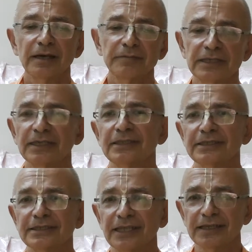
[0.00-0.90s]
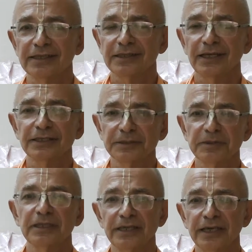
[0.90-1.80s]
but understand that
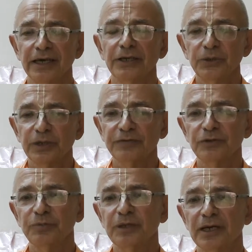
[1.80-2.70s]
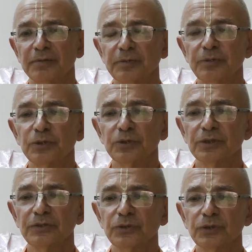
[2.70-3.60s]
ultimately you have to become a pure
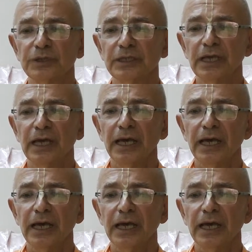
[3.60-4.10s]
devotee,